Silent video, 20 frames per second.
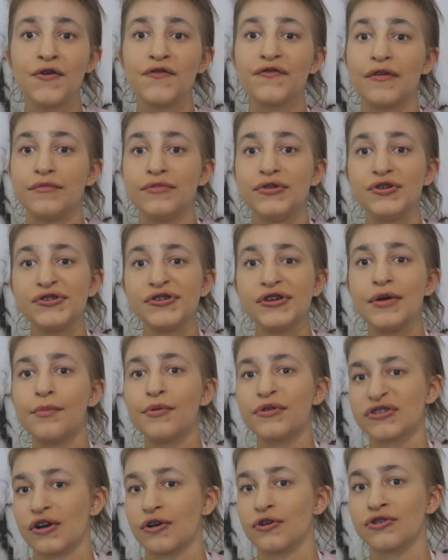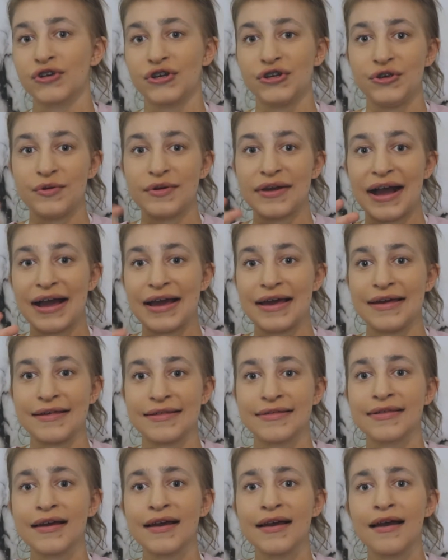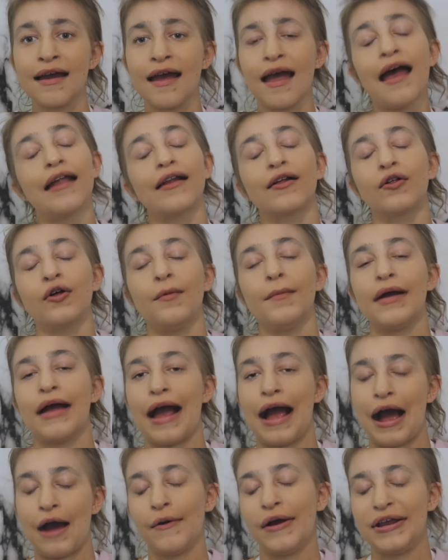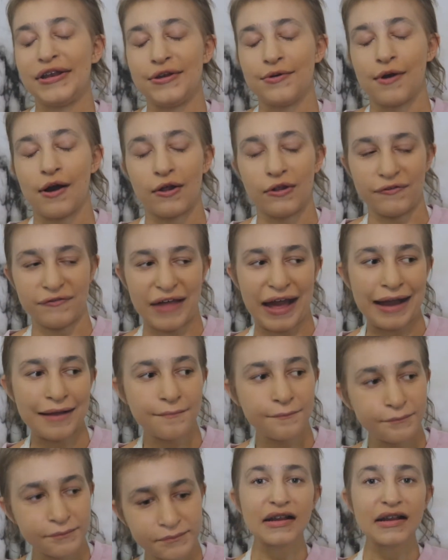from YouTube, which I'll show you guys in a little bit how I do all of that.